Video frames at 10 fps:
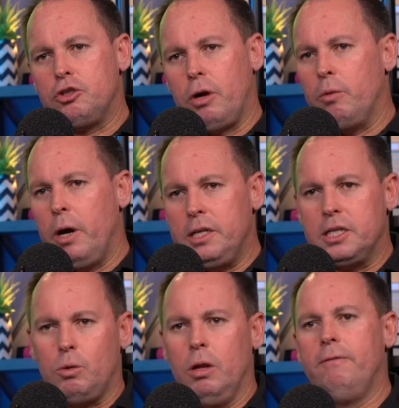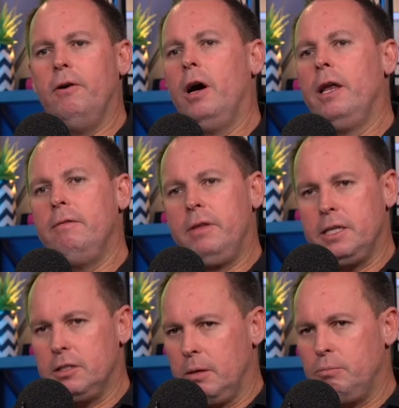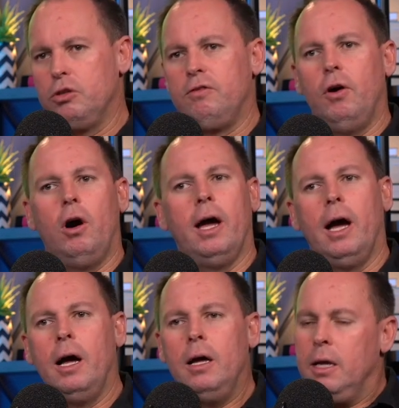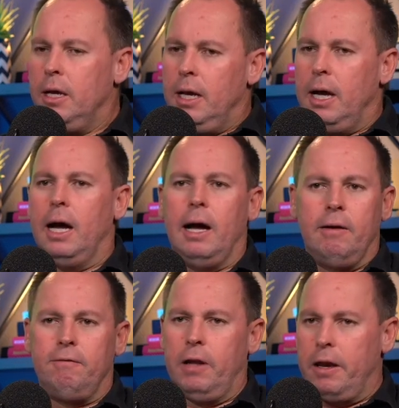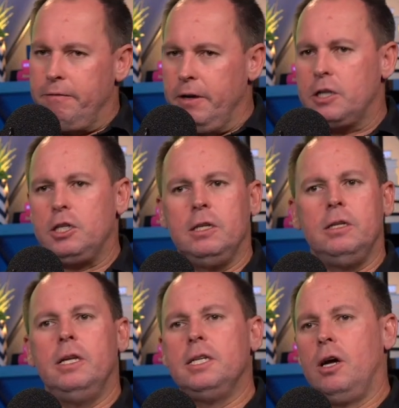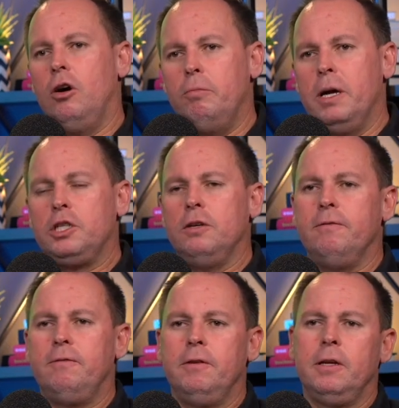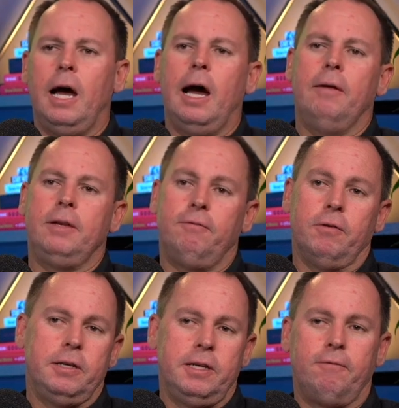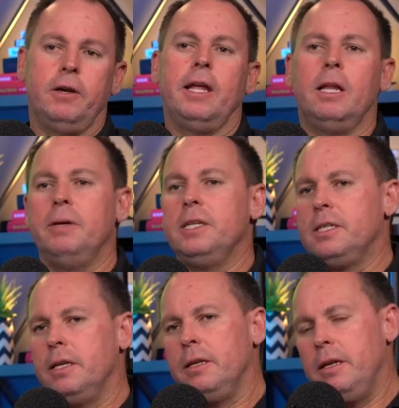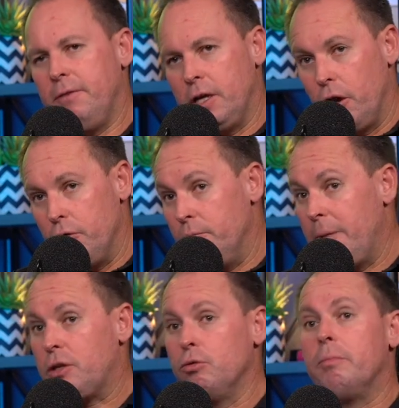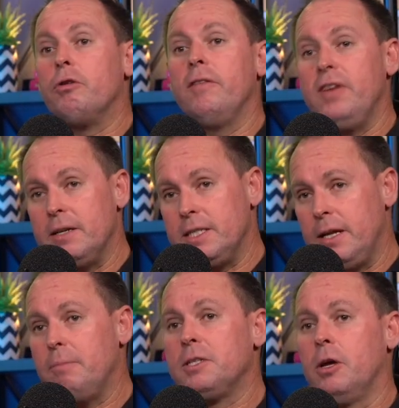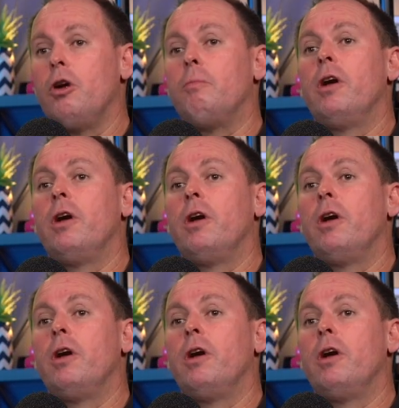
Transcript: straight away disqualify it, things like bushfire, flood affection. There's a whole bunch of different elements, and if you go back to a previous episode, I'll